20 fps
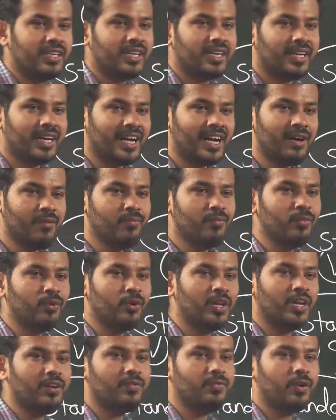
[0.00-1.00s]
gram
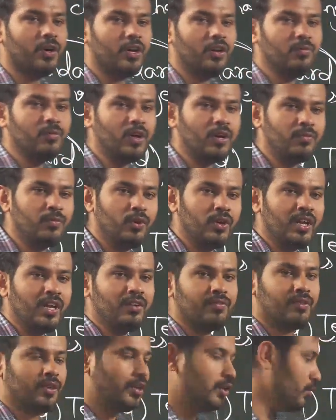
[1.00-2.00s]
molar volume or molar
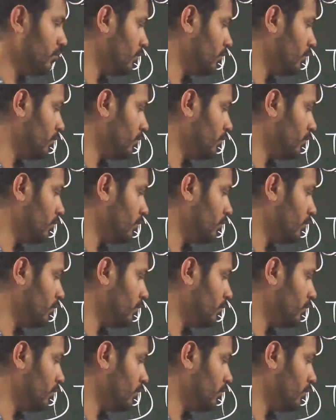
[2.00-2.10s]
volume,